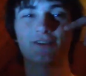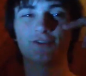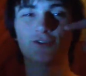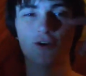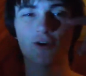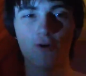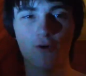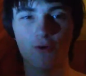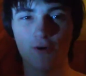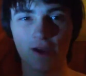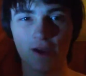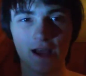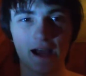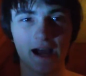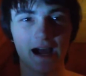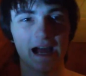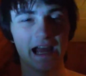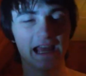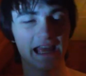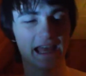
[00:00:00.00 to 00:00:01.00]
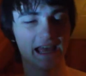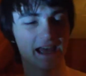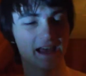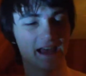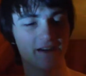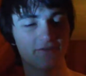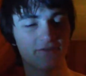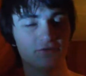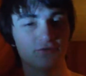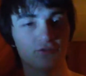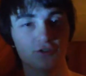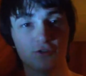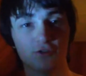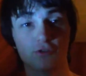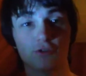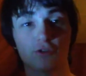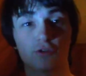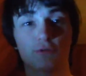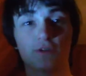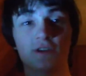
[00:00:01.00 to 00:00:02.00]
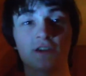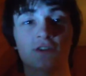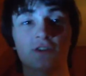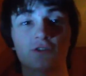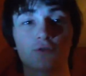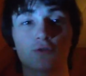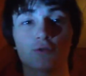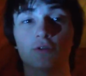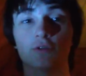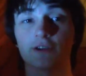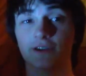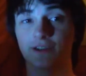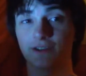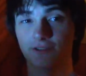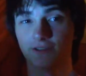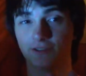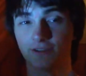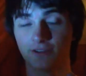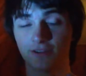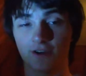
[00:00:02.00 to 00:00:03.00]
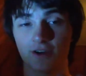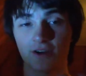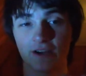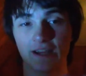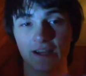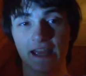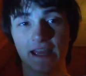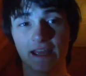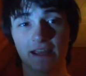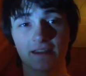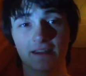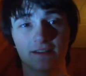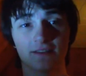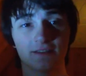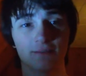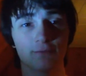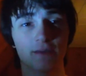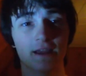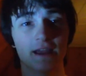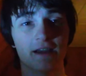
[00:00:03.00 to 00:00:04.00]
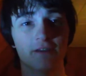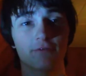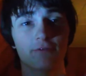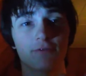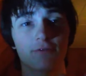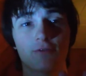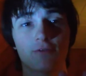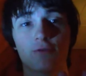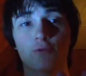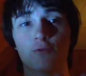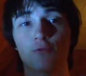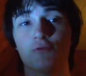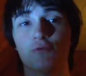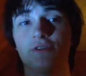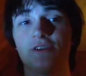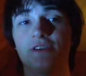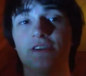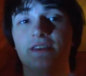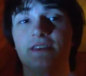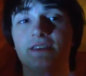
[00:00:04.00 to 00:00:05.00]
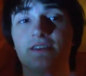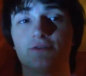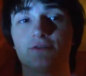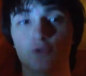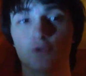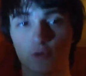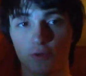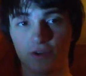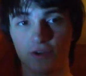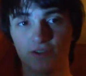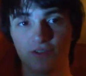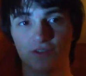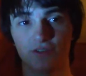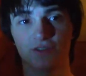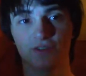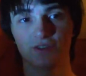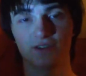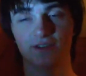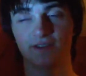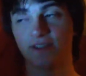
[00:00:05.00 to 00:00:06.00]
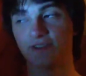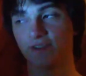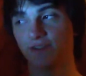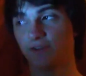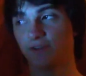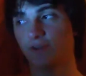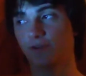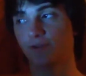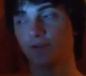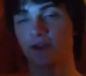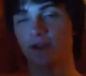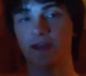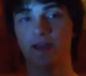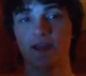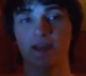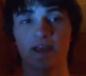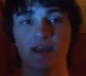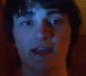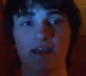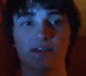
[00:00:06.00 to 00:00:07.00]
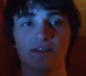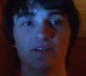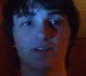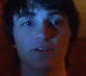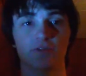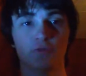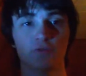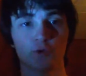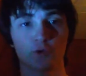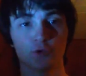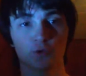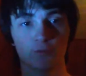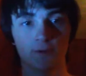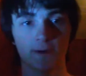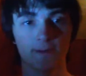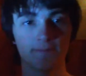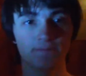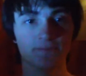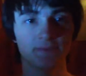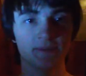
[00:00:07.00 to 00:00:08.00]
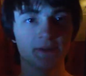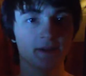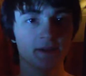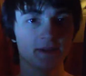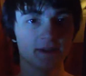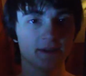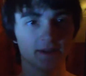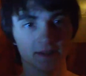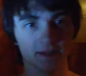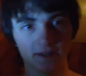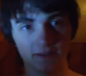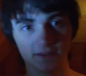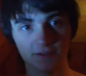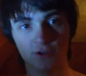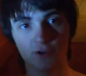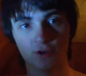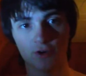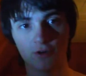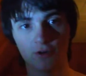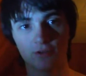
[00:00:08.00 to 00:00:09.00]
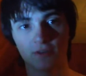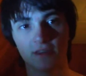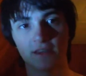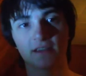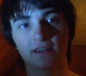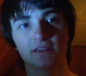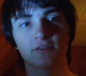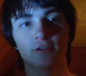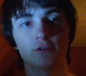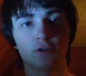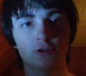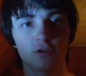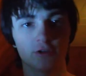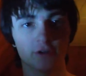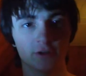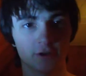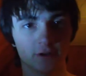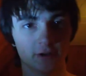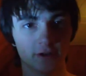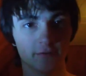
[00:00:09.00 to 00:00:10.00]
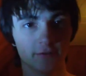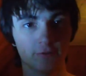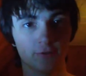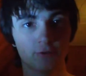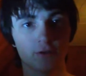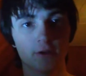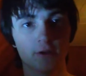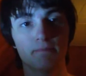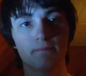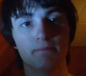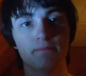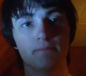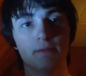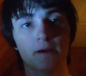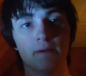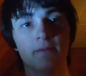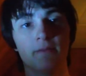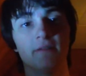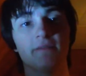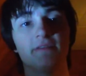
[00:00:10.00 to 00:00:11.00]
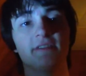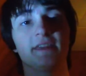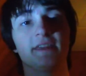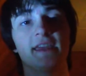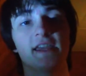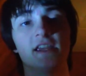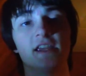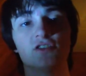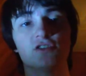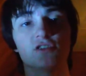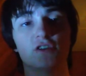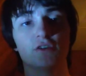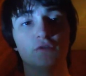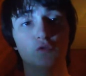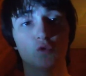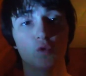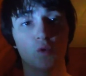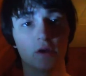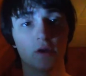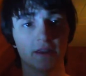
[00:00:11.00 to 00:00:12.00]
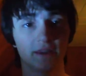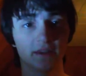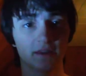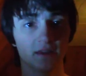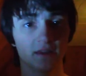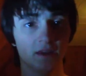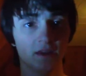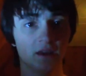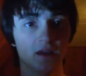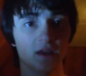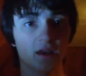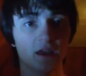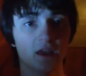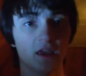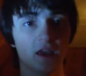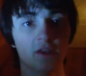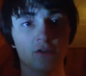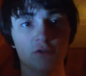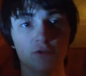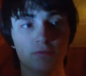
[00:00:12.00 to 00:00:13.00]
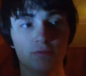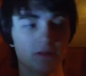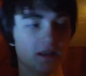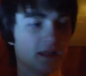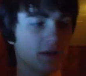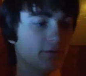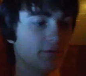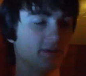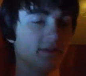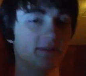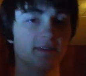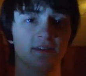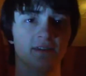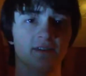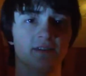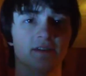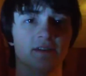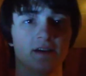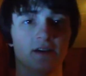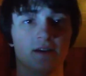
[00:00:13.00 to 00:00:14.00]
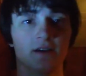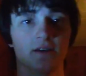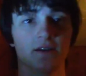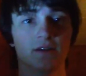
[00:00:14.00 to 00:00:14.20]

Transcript: So, I have three stories, okay? We have three stories to listen to. And this first one is, you know, like I said earlier, if you're above the age of 20 and you play with these